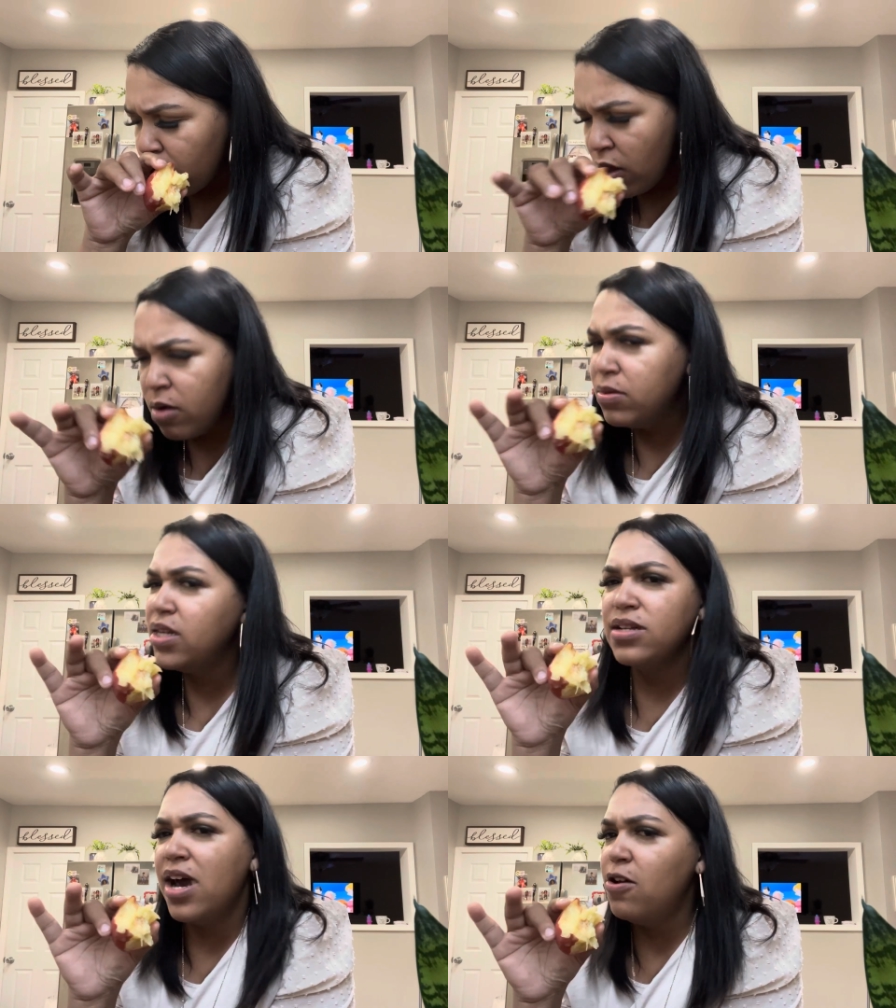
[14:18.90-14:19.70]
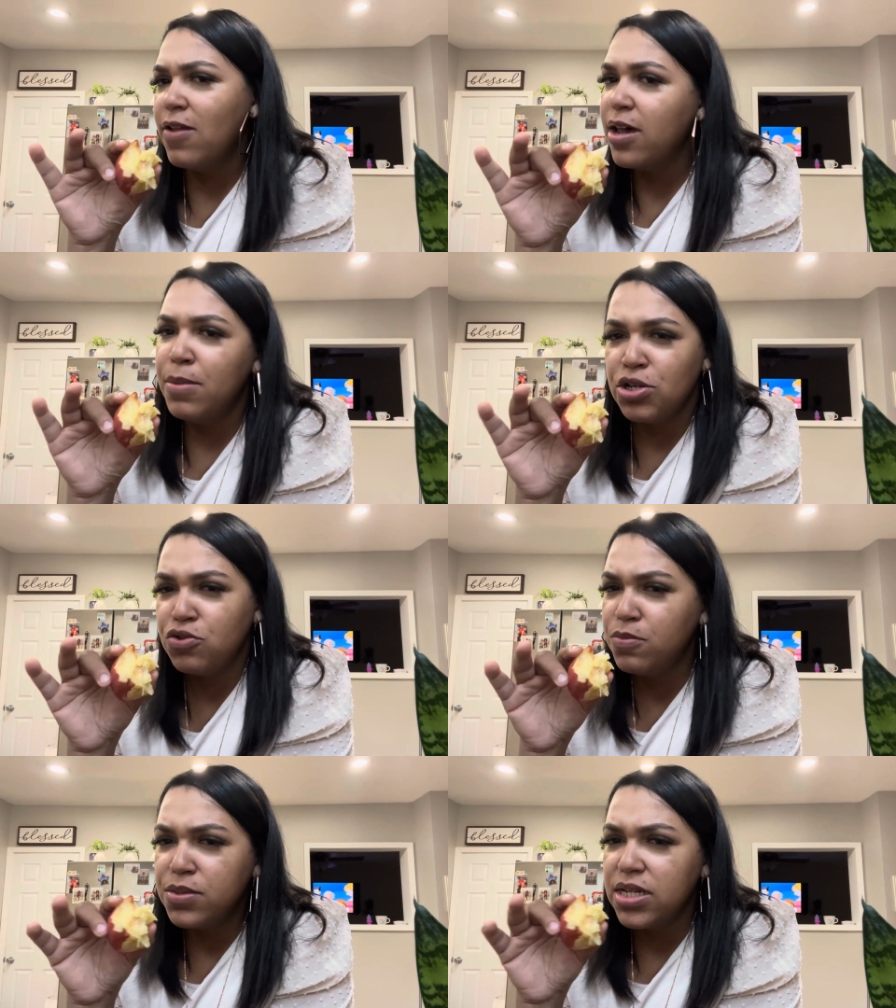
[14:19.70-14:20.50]
because I don't like
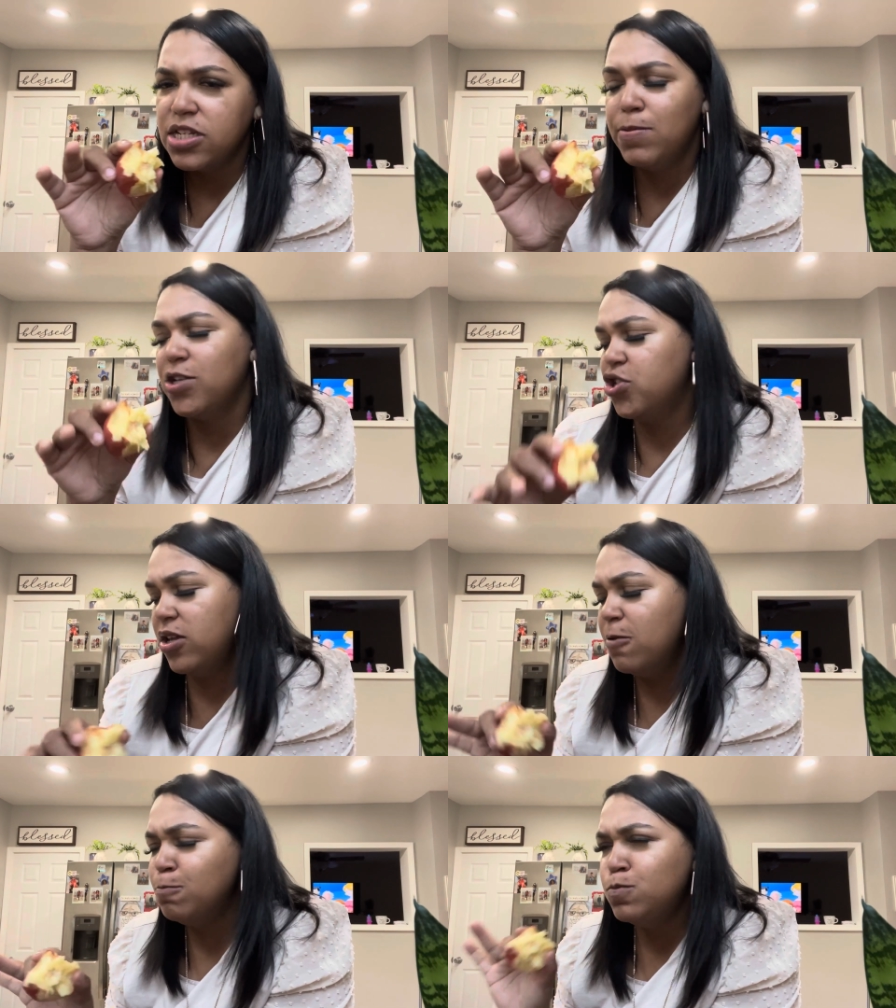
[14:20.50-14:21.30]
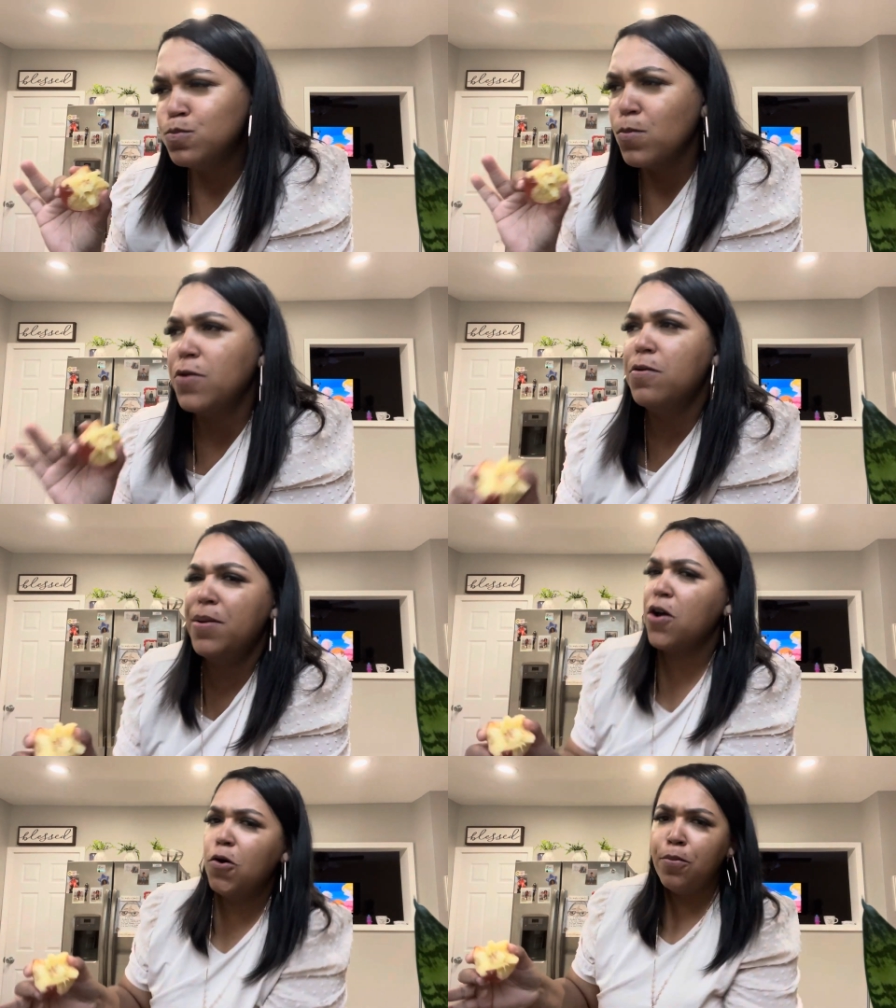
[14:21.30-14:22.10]
mushrooms, especially the
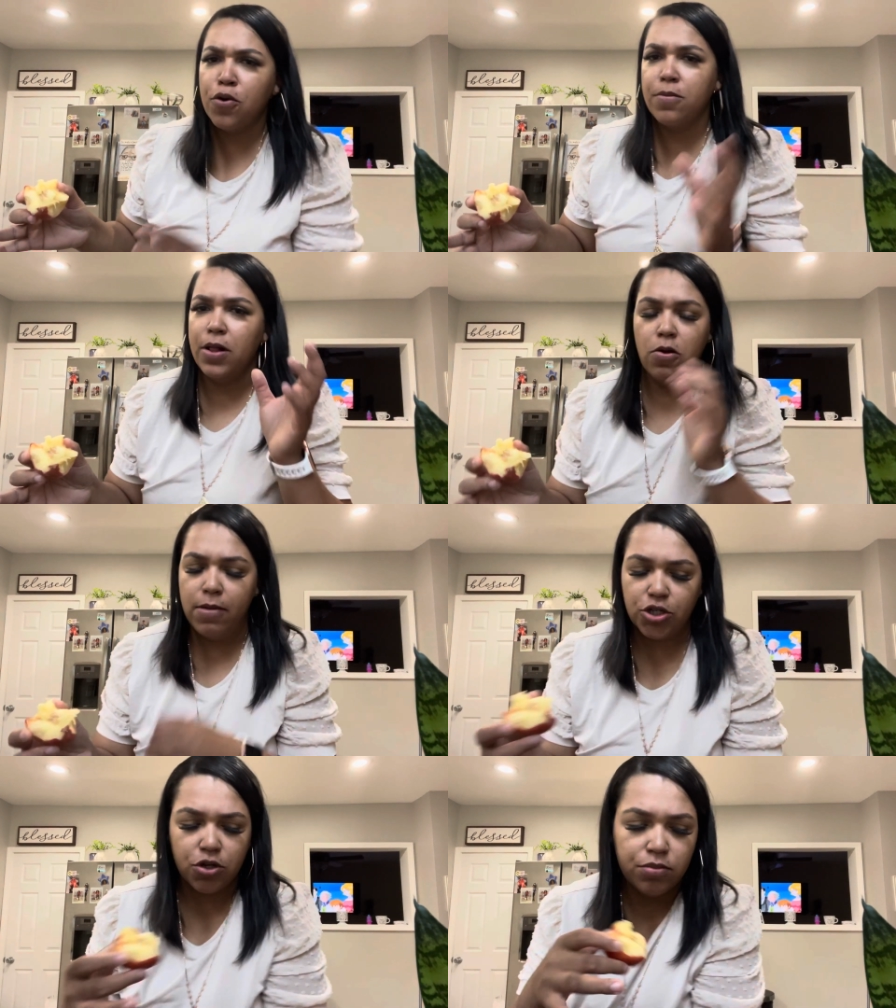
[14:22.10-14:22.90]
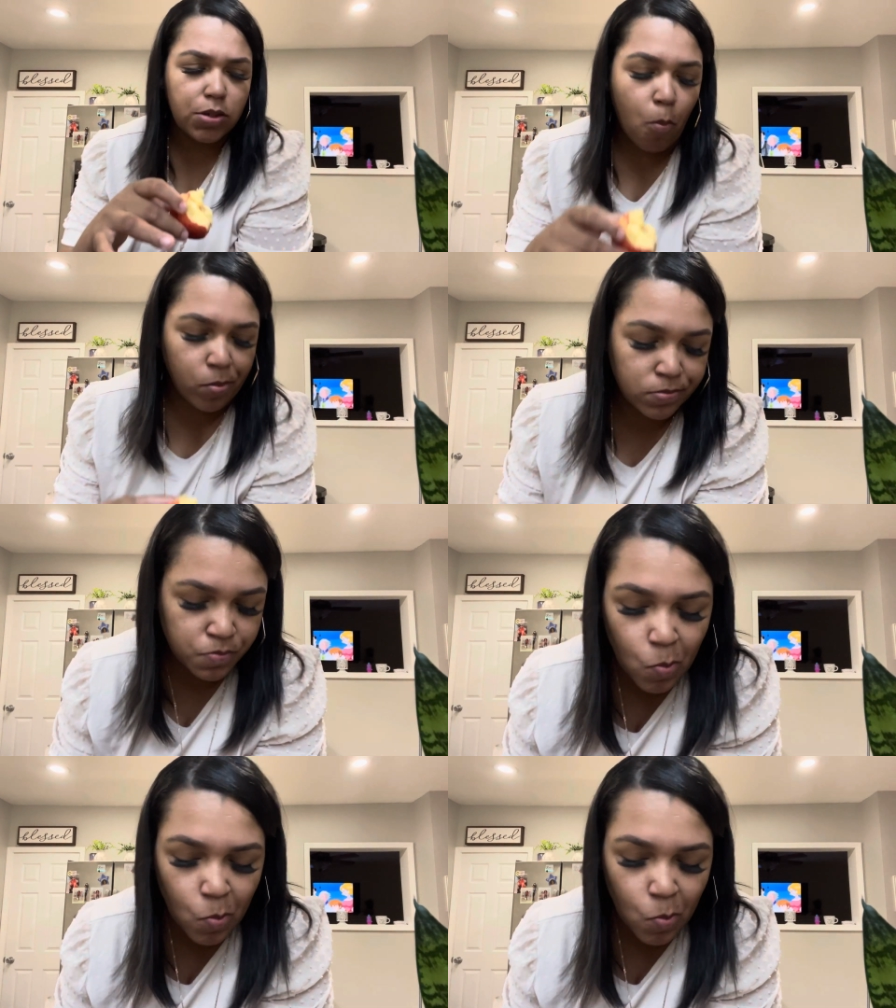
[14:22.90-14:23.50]
big old portobello mushrooms. Mm-mm.